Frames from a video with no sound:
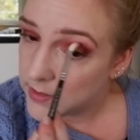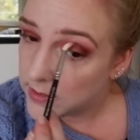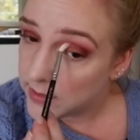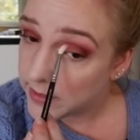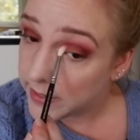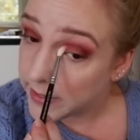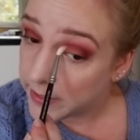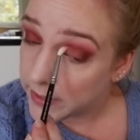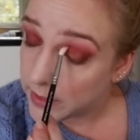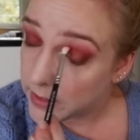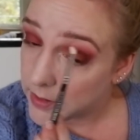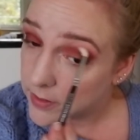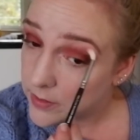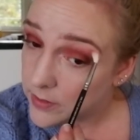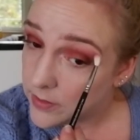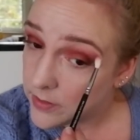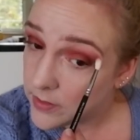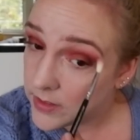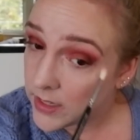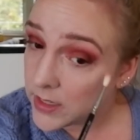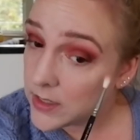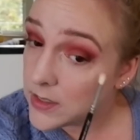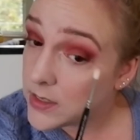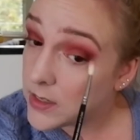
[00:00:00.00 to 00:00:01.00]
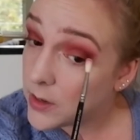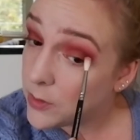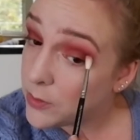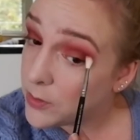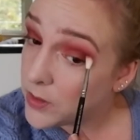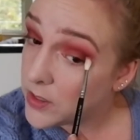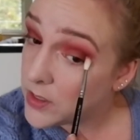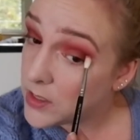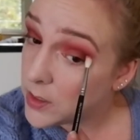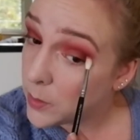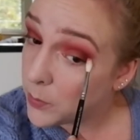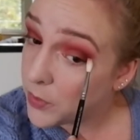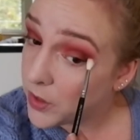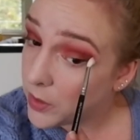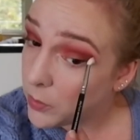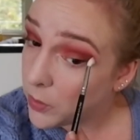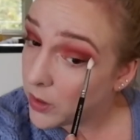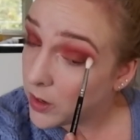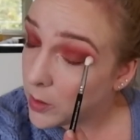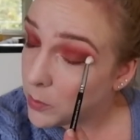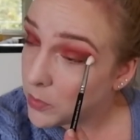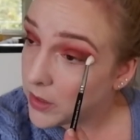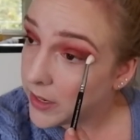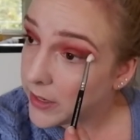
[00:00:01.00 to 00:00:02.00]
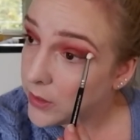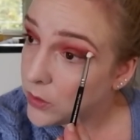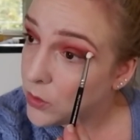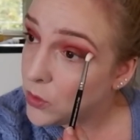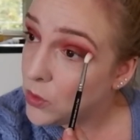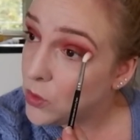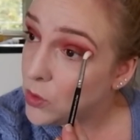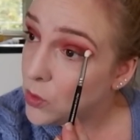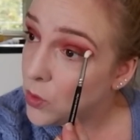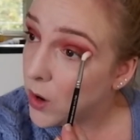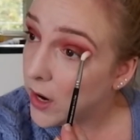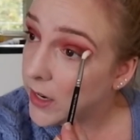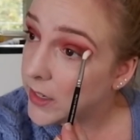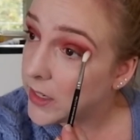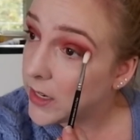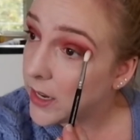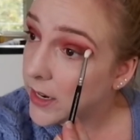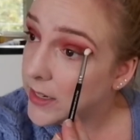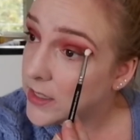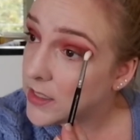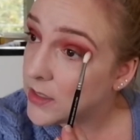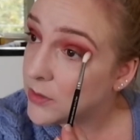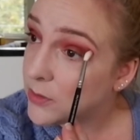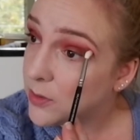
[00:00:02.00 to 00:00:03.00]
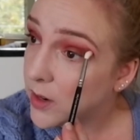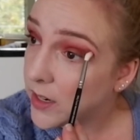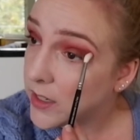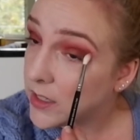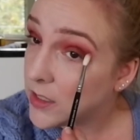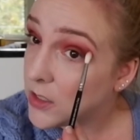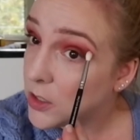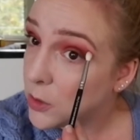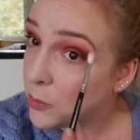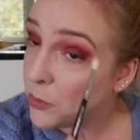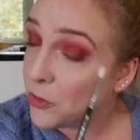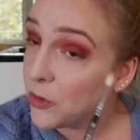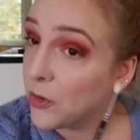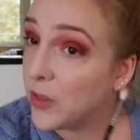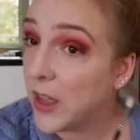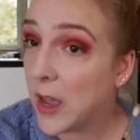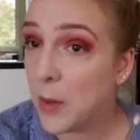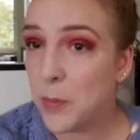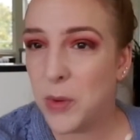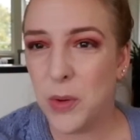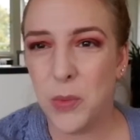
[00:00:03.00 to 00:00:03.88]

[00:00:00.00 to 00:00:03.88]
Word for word: that uh, that is definitely something where I'm like, ooh, I'd like to find a dupe for that.